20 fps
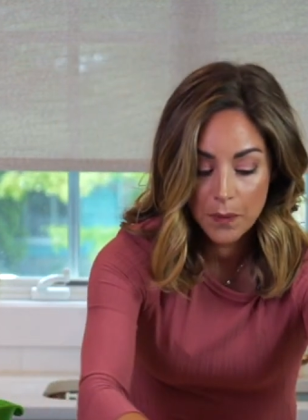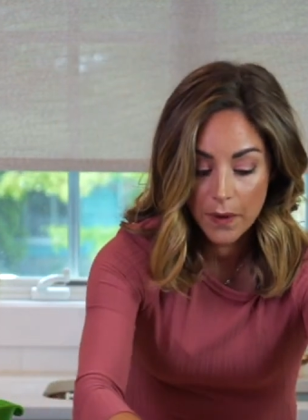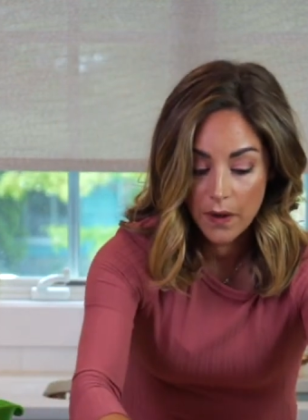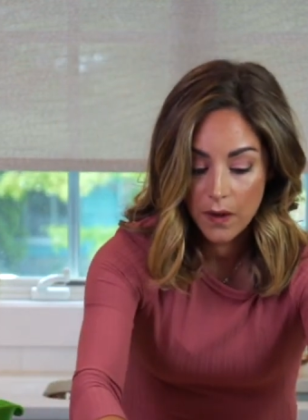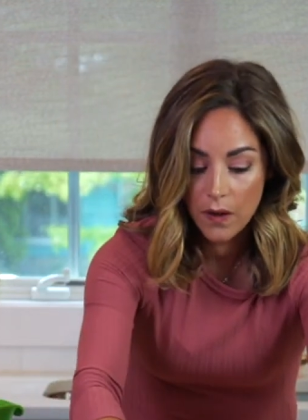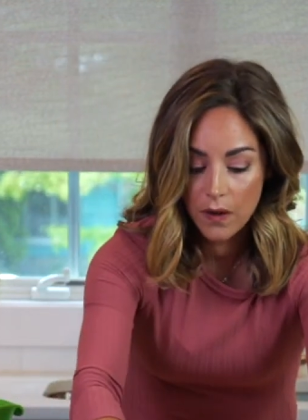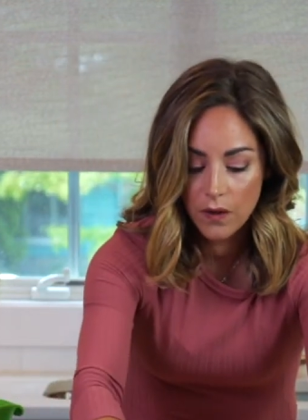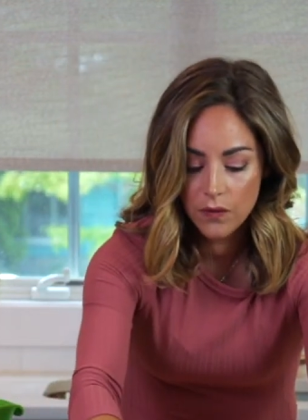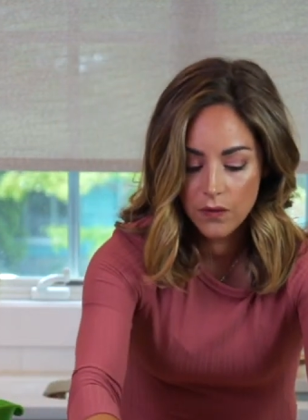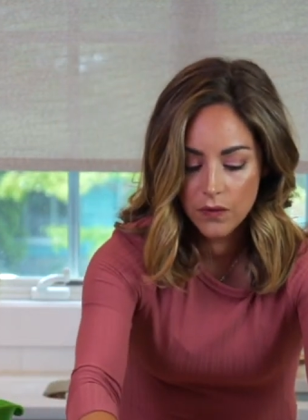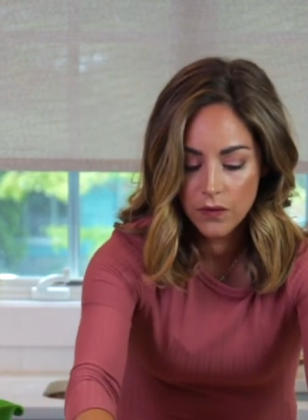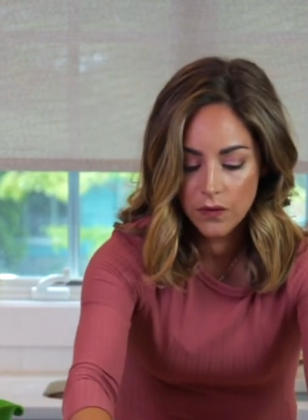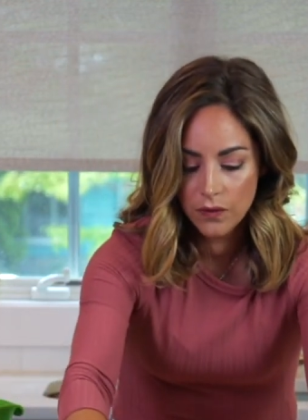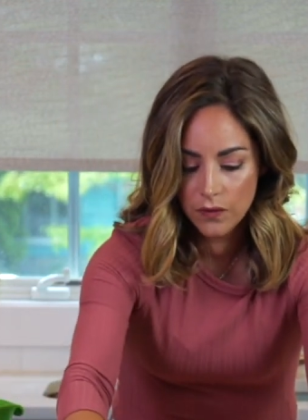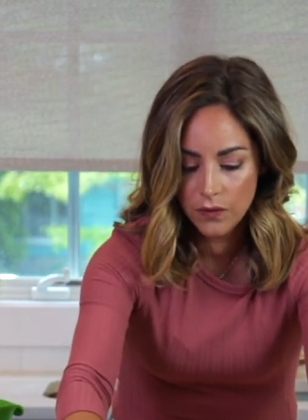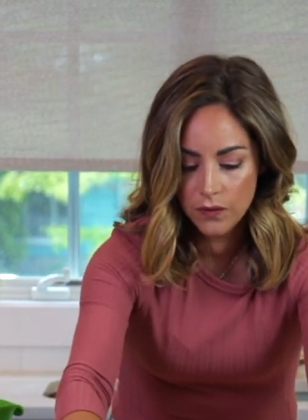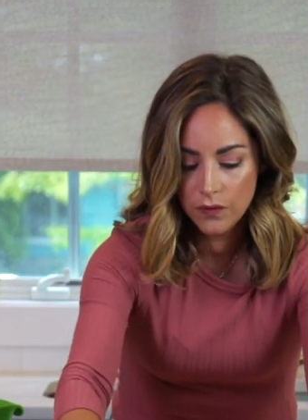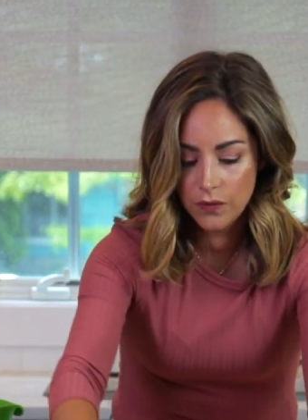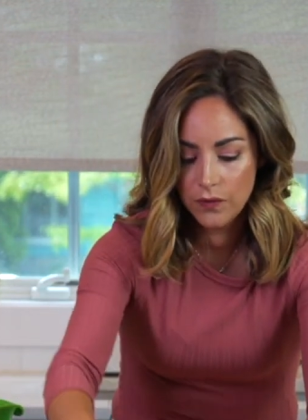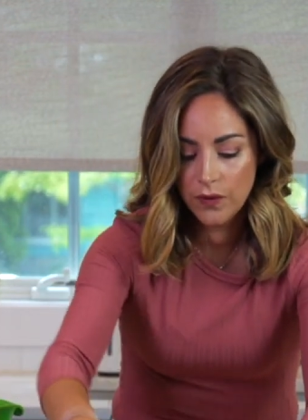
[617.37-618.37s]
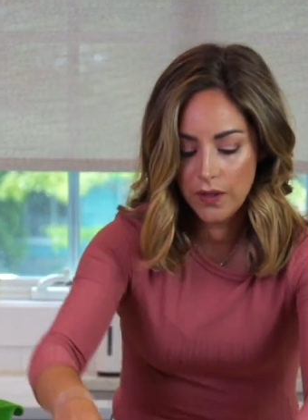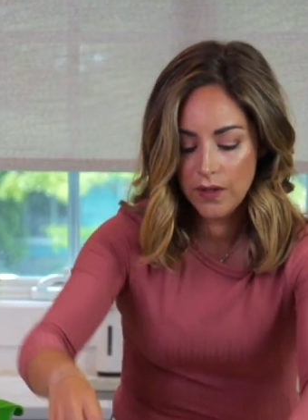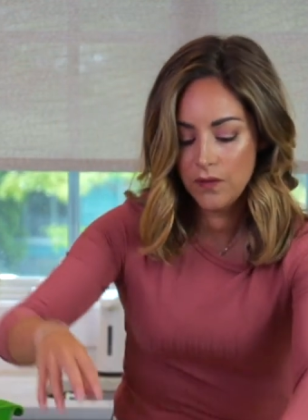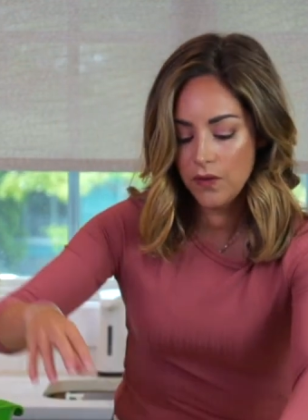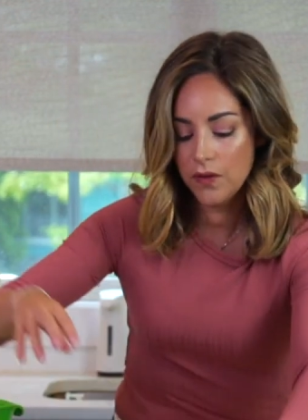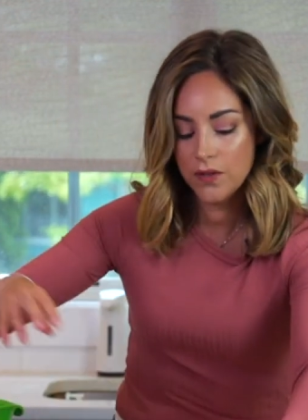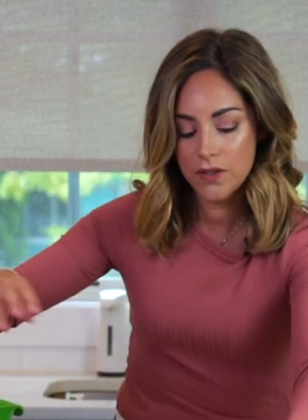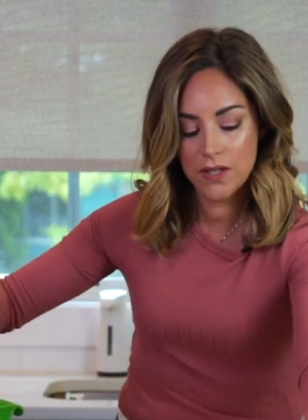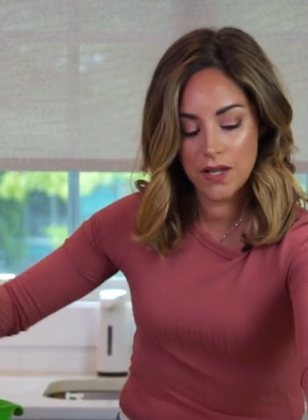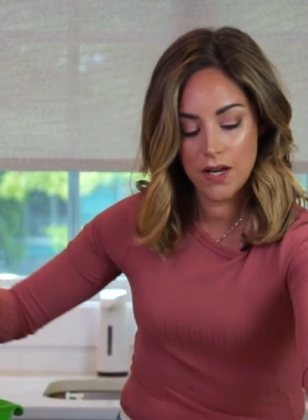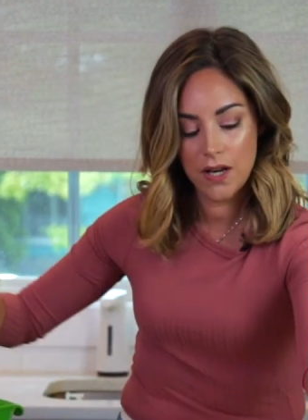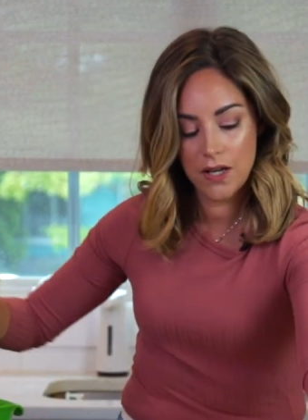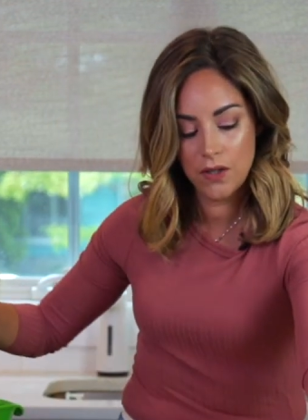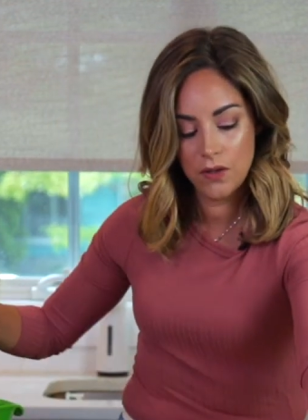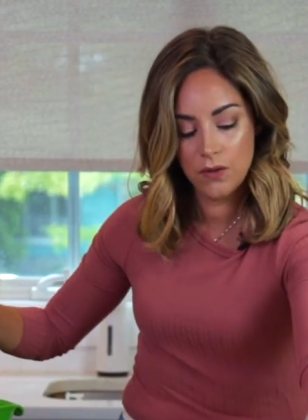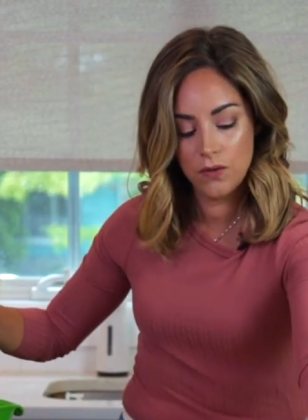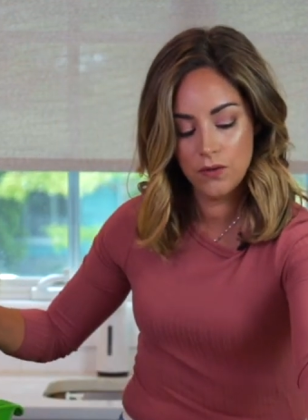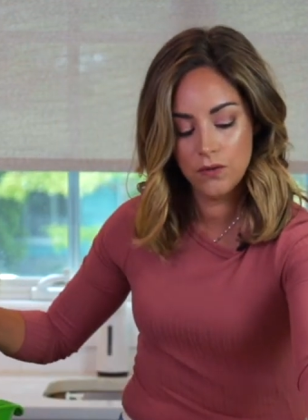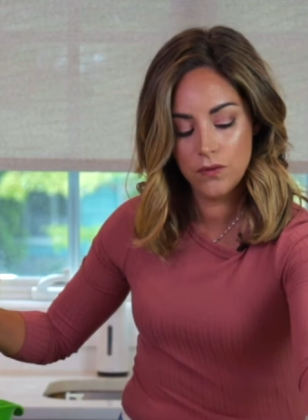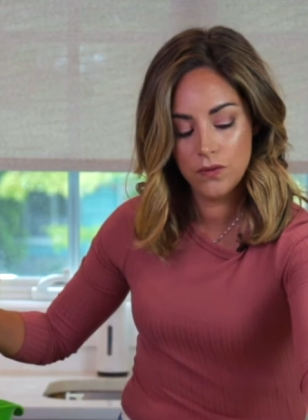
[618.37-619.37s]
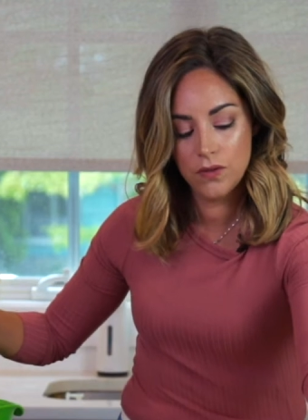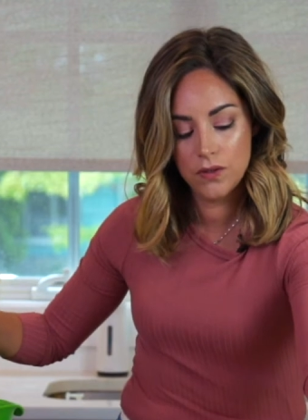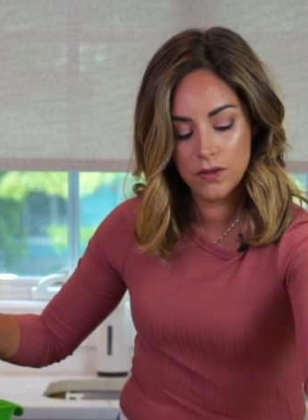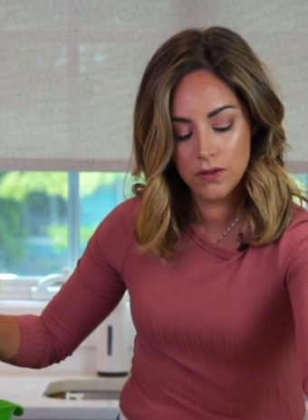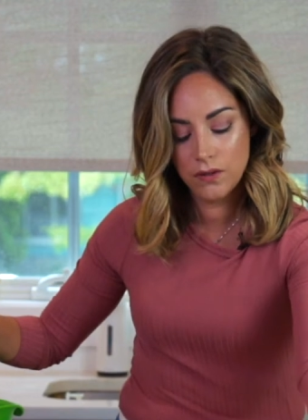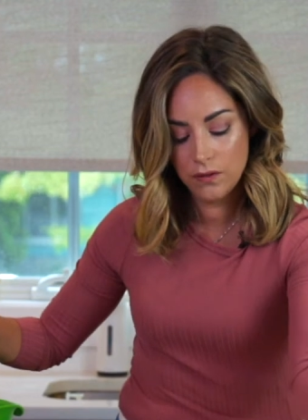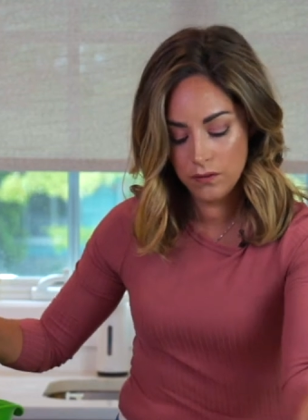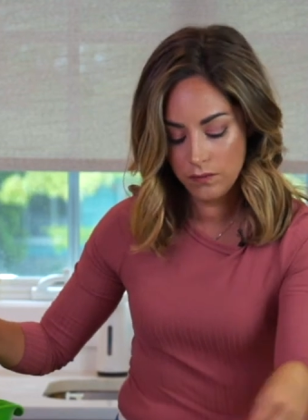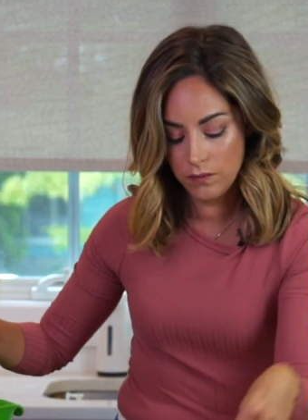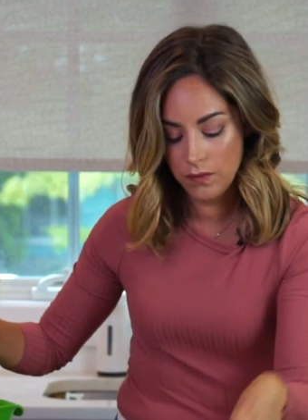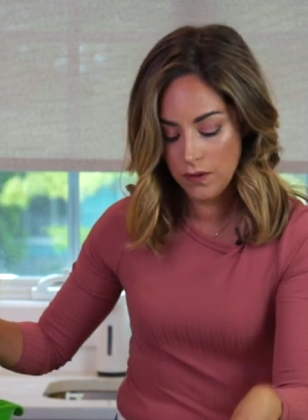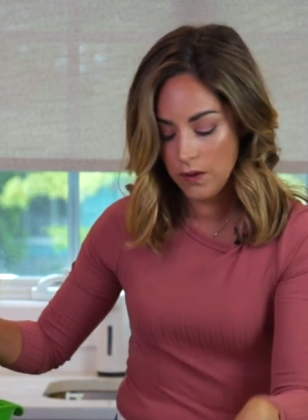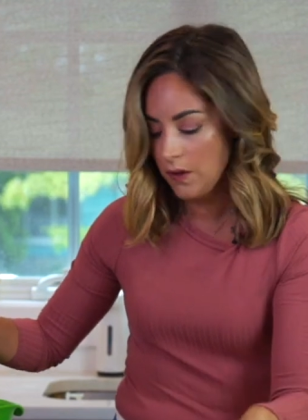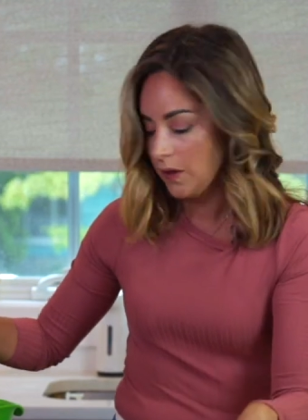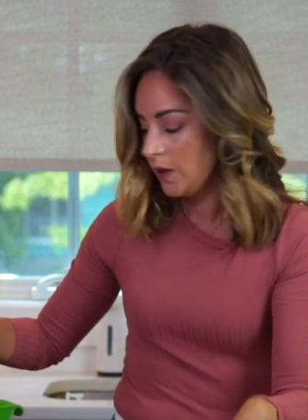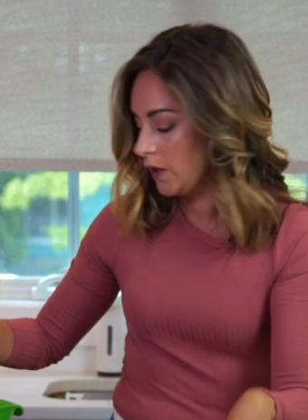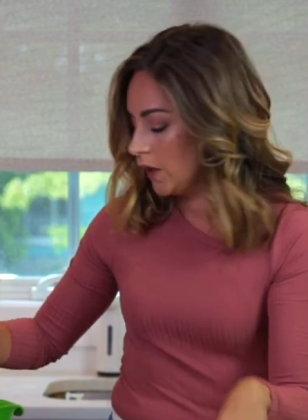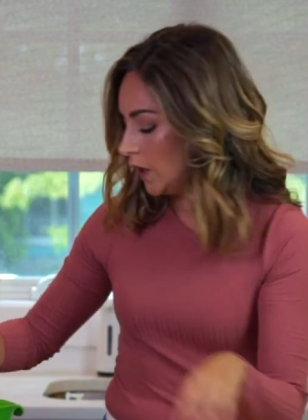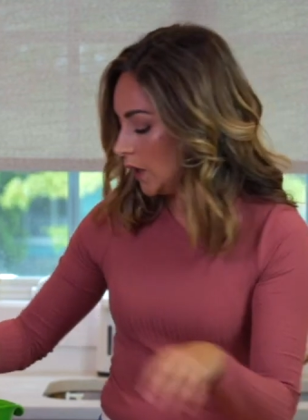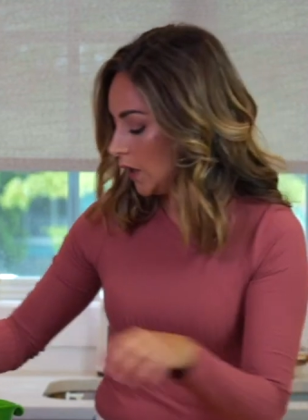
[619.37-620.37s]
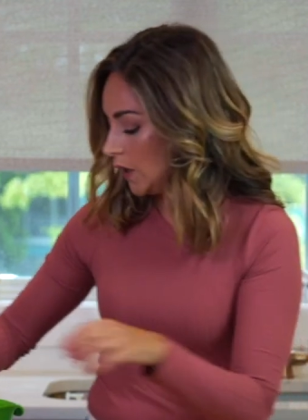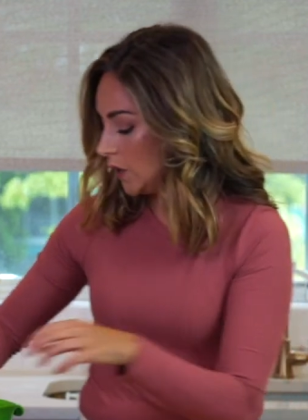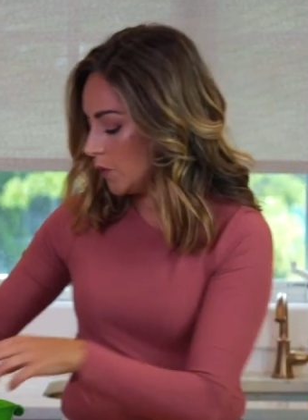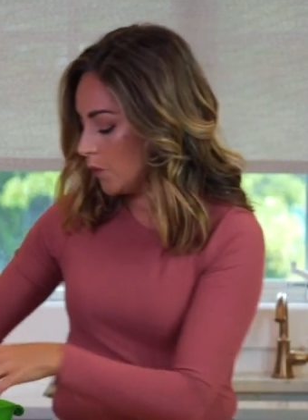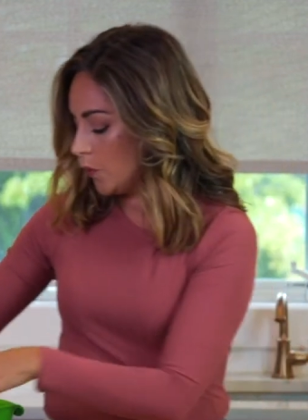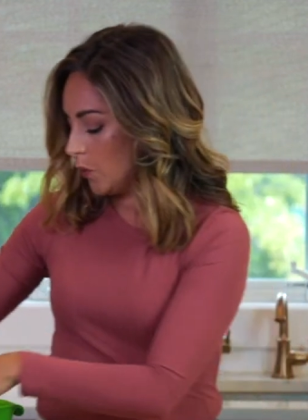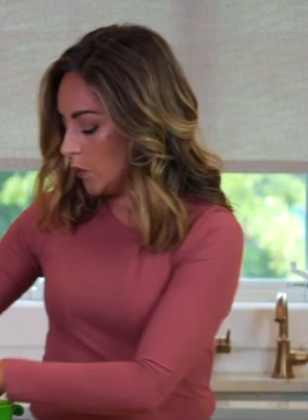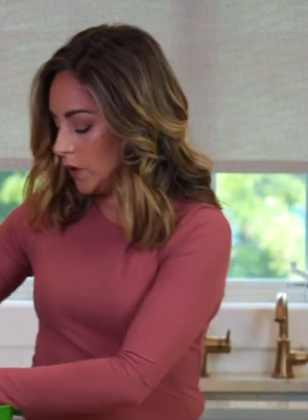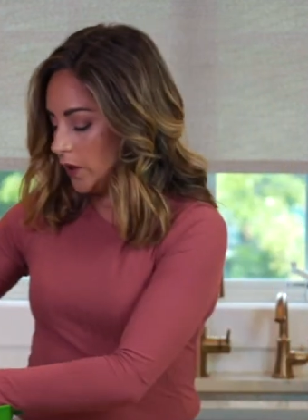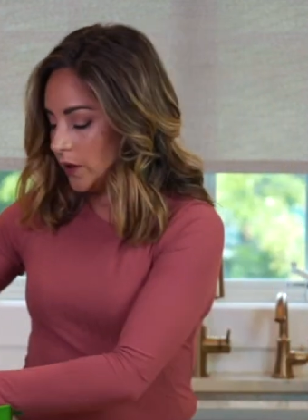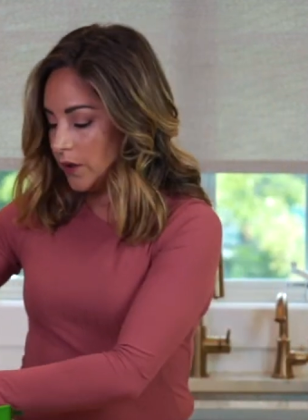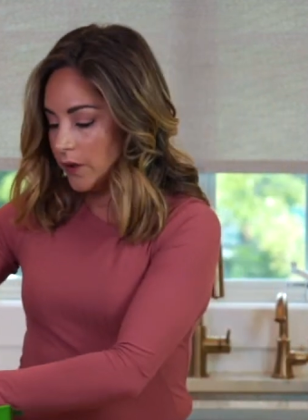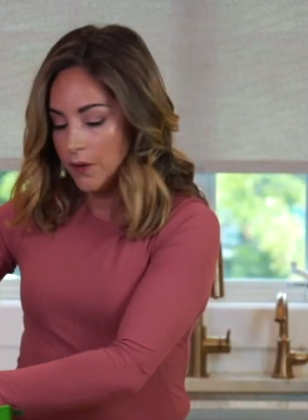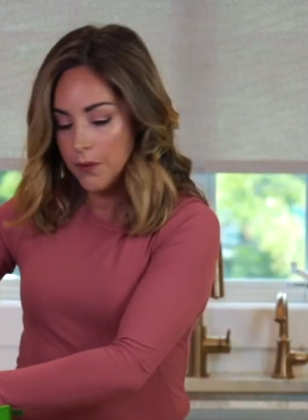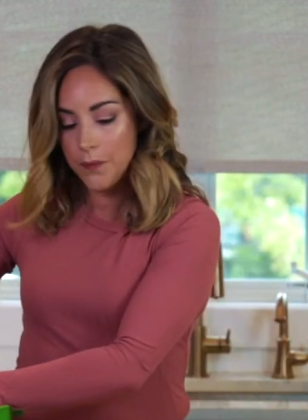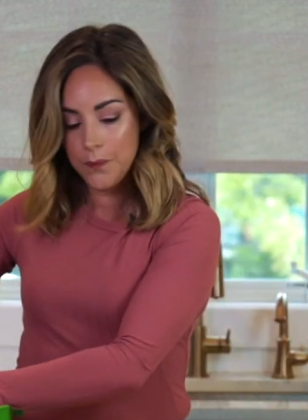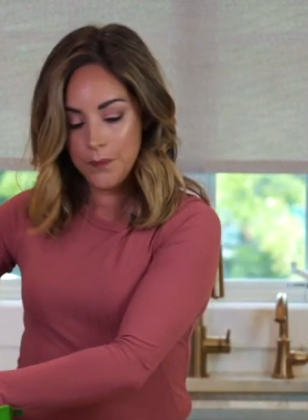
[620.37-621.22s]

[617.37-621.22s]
of flavors that I used in the pork.